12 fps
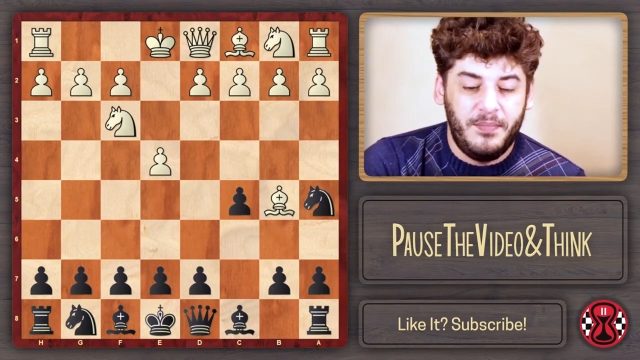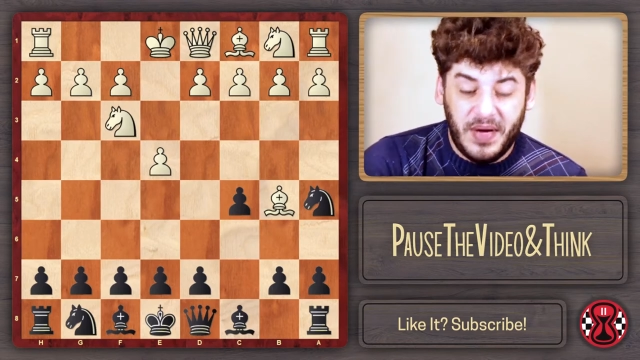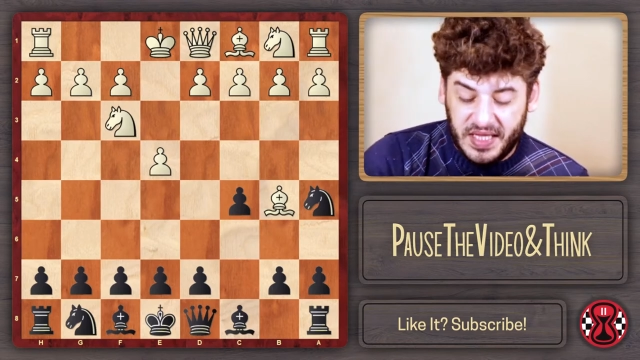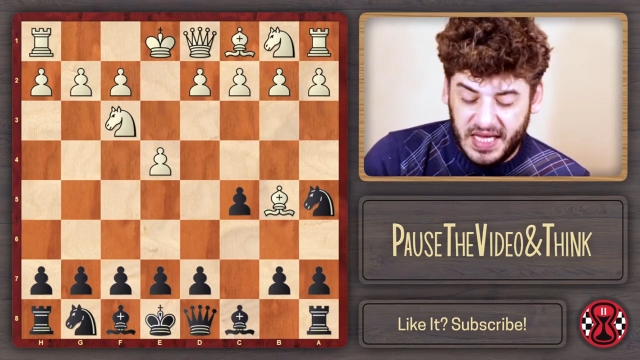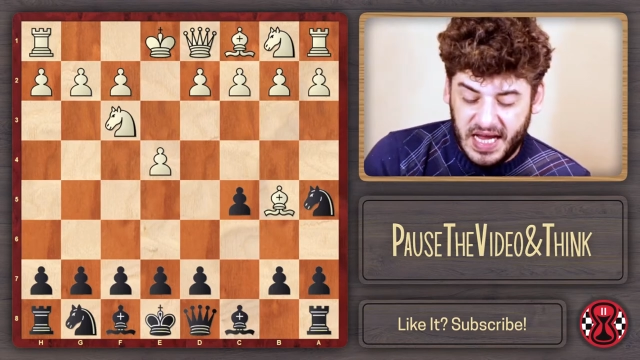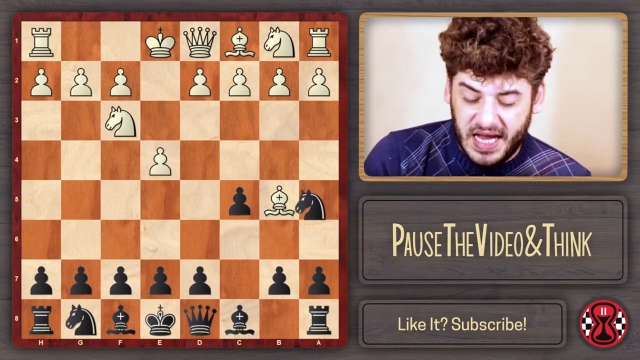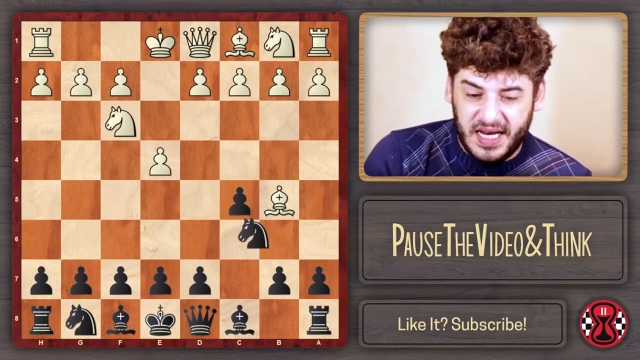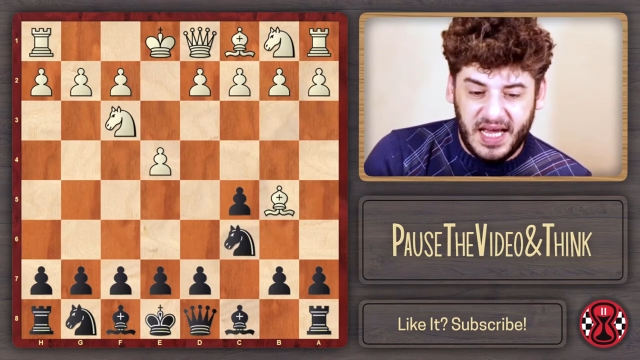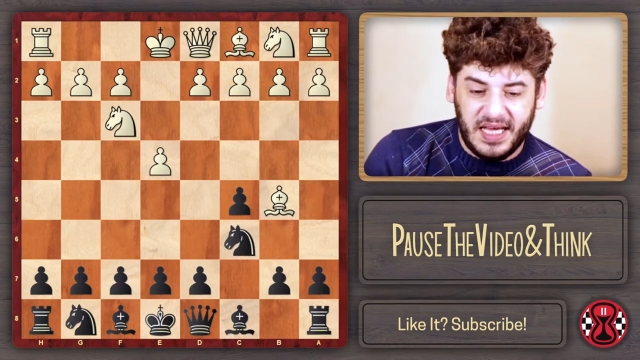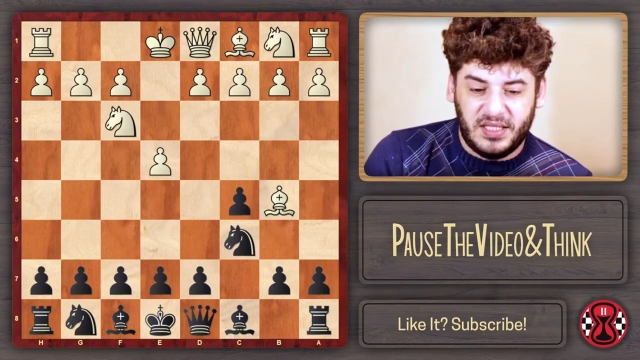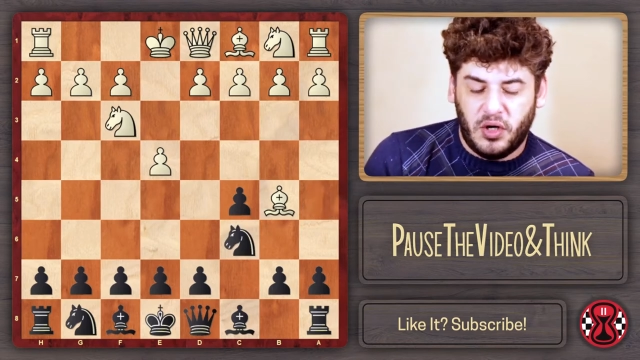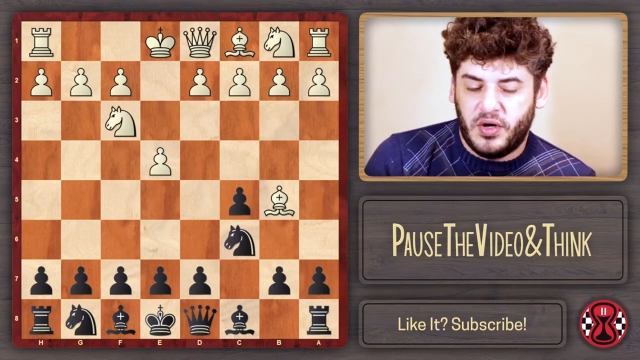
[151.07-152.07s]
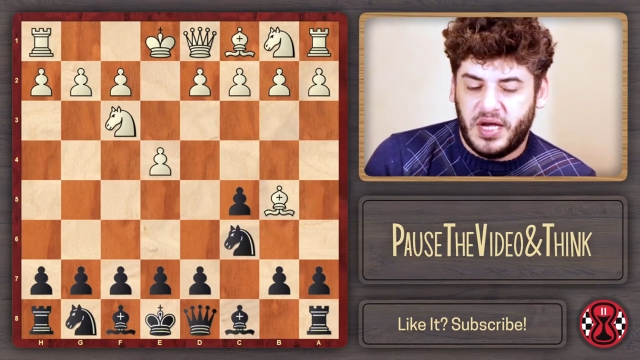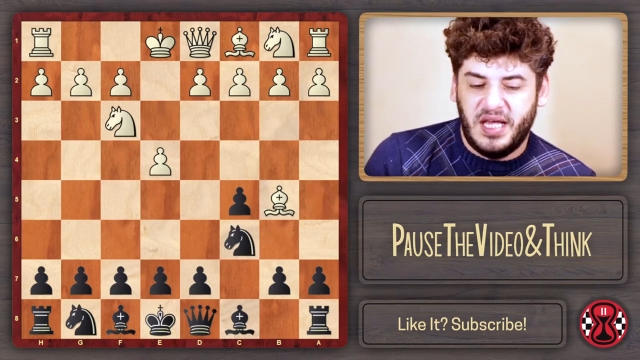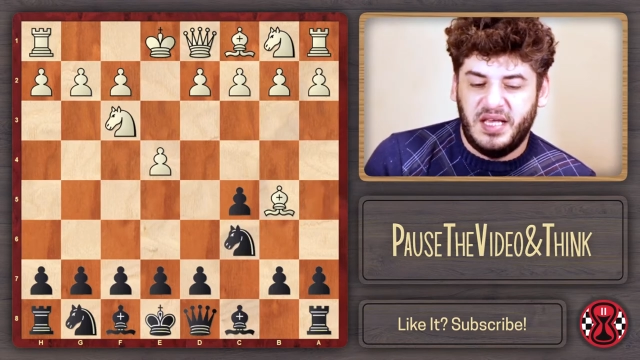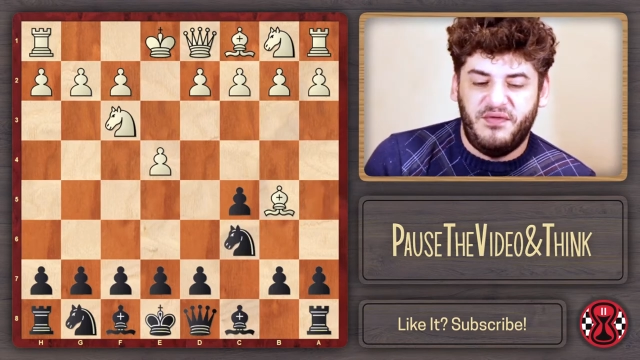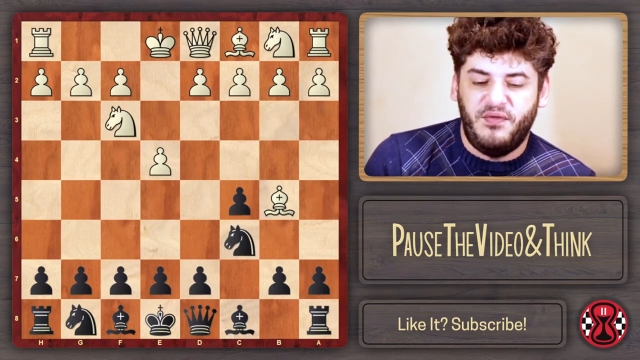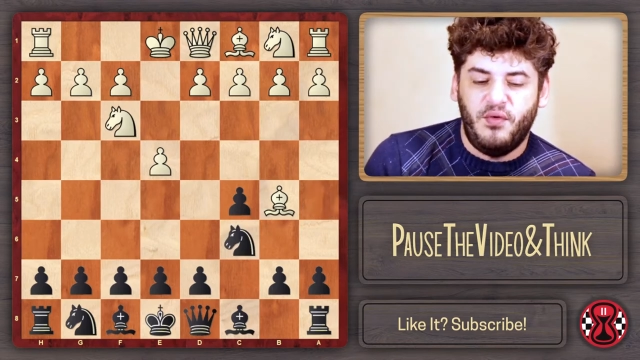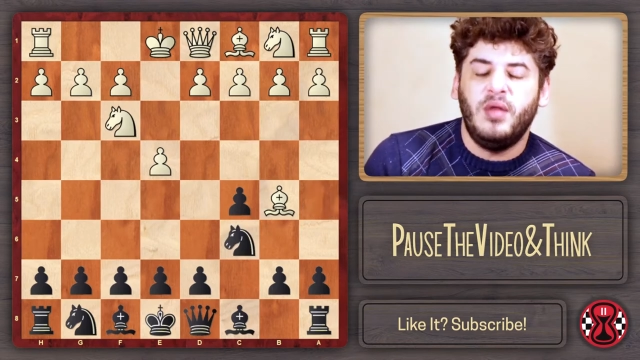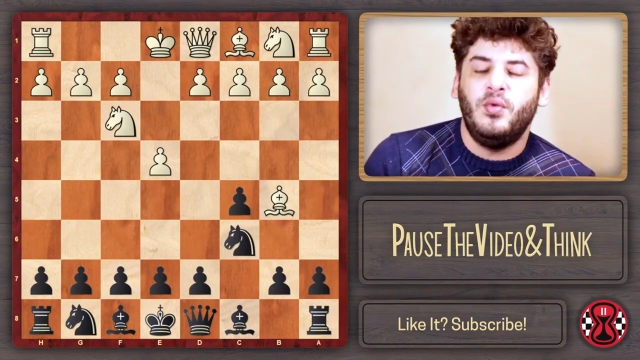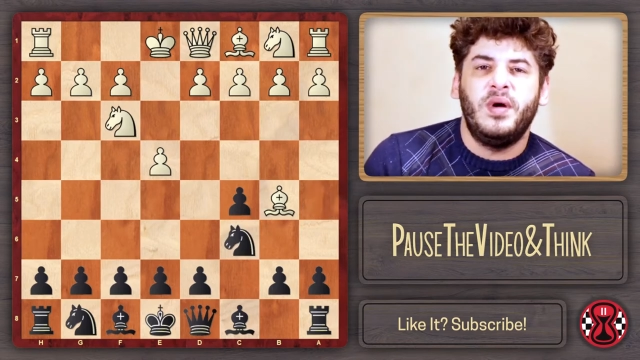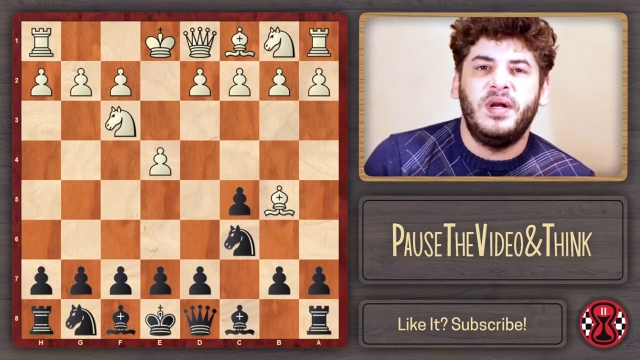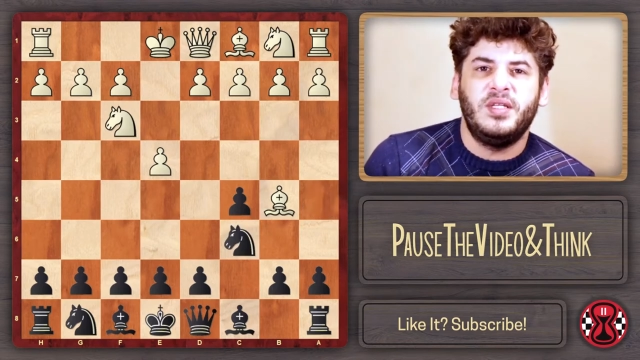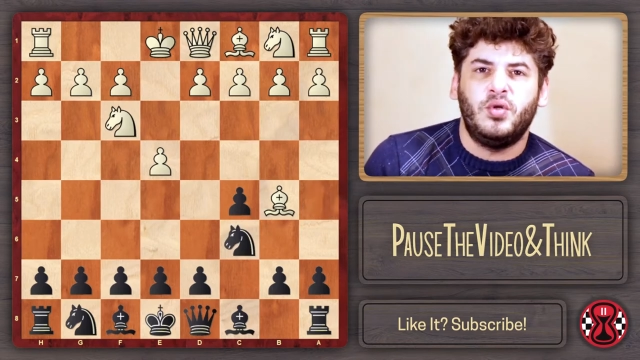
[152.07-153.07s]
but the idea is, okay, if white
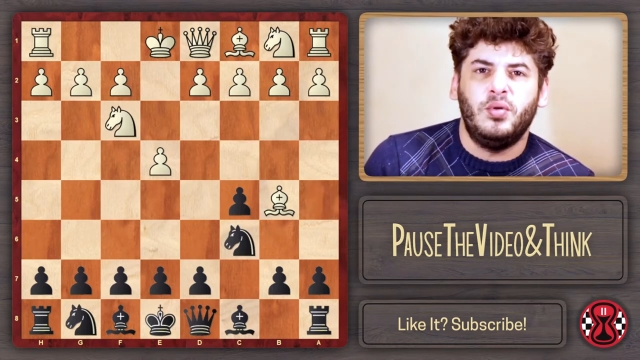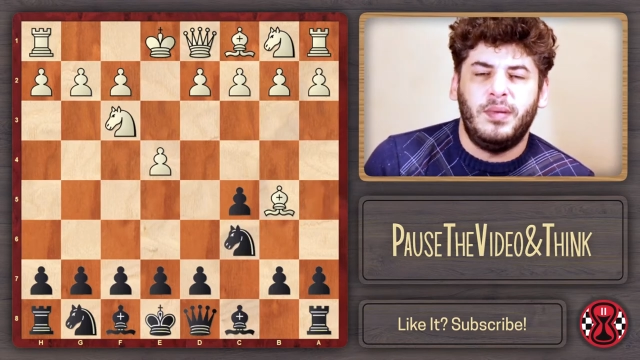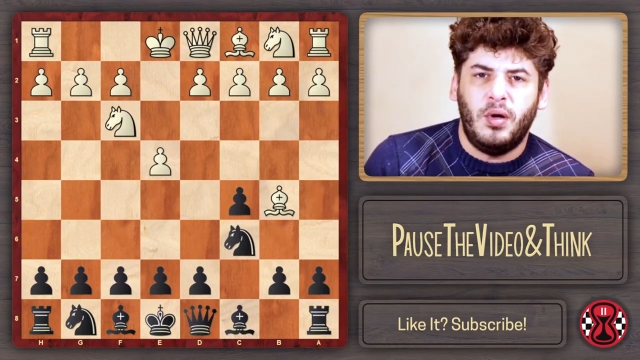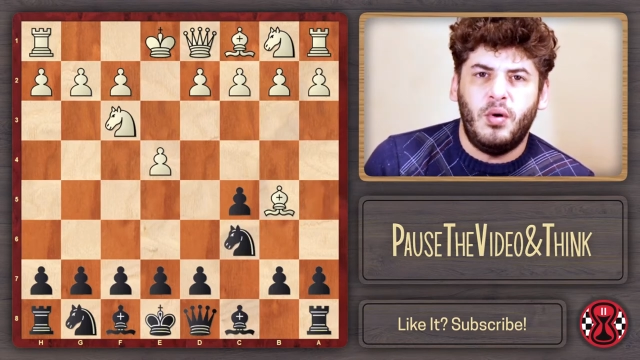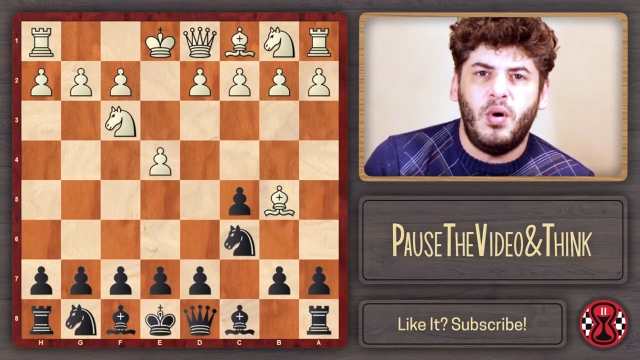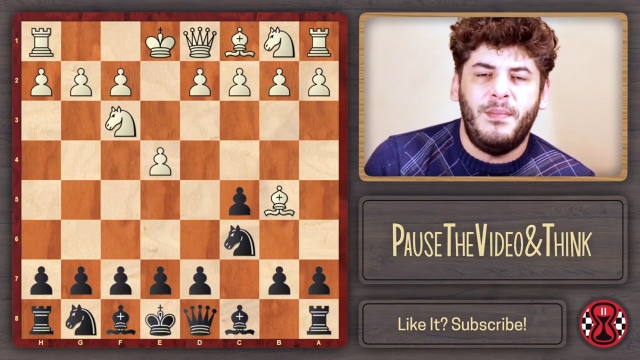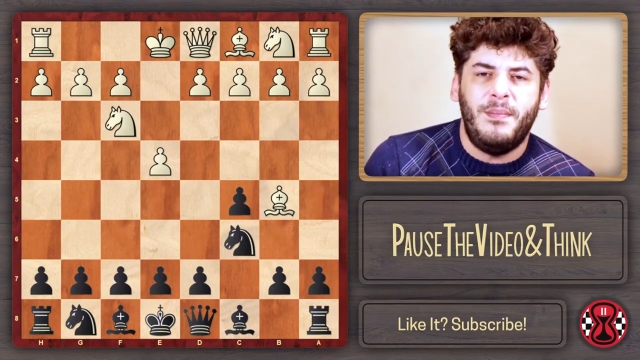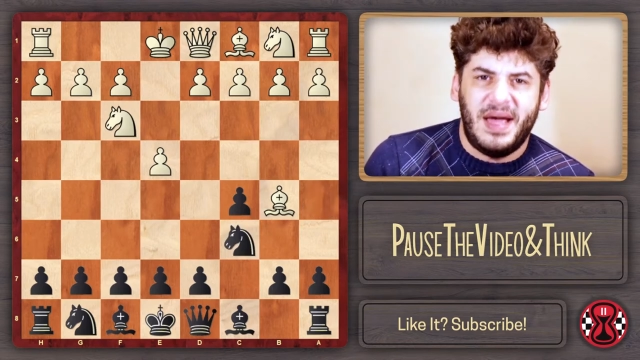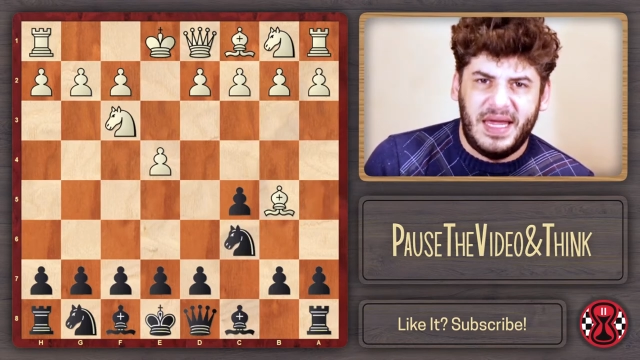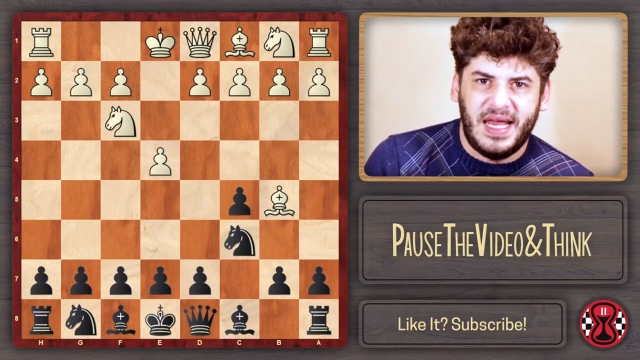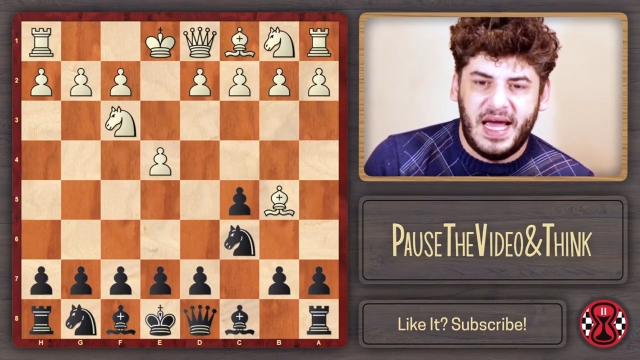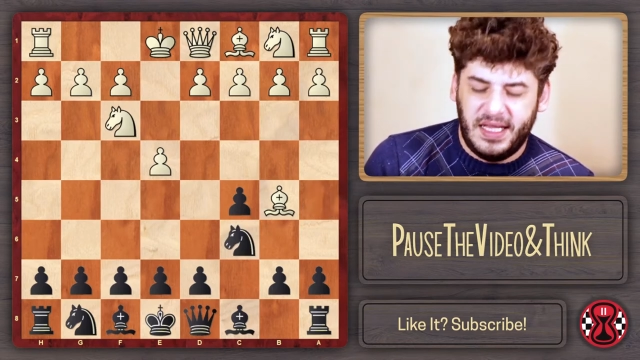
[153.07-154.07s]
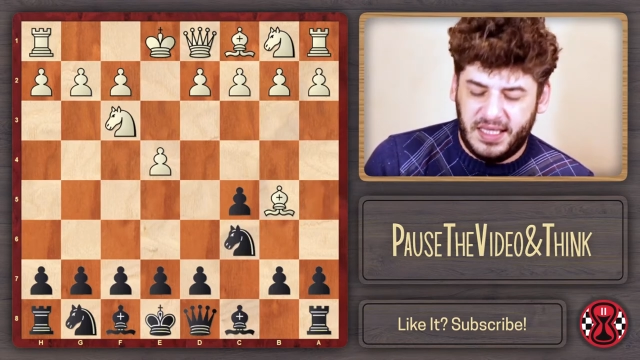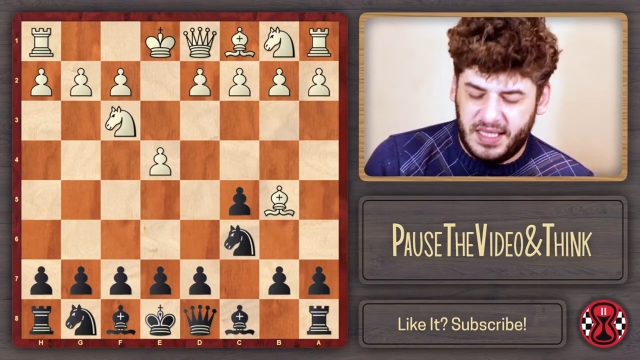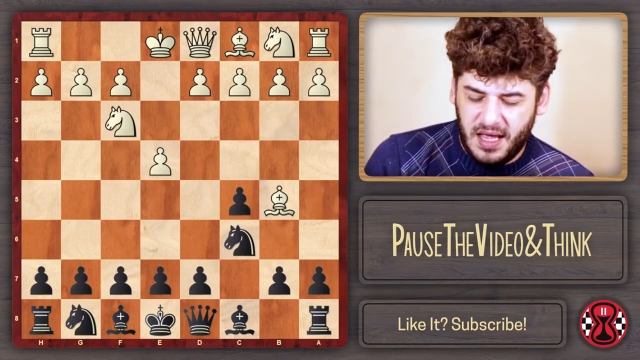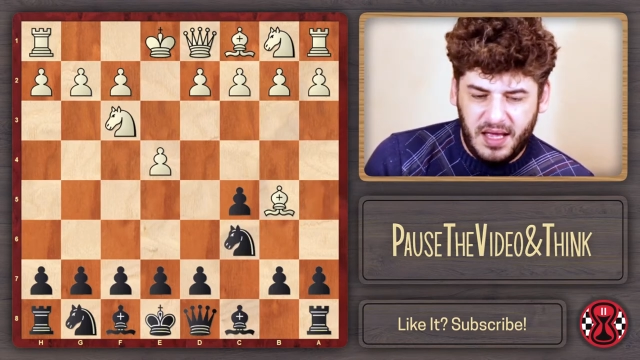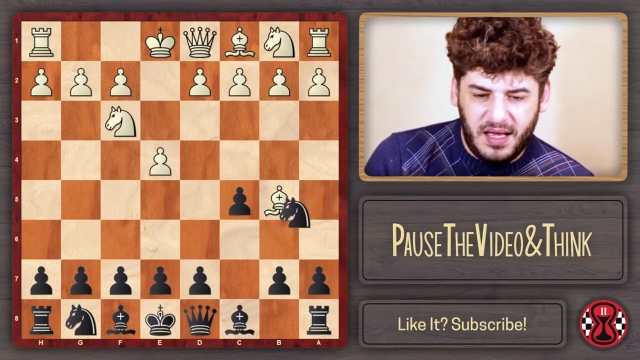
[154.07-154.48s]
wanted to blow up my knight,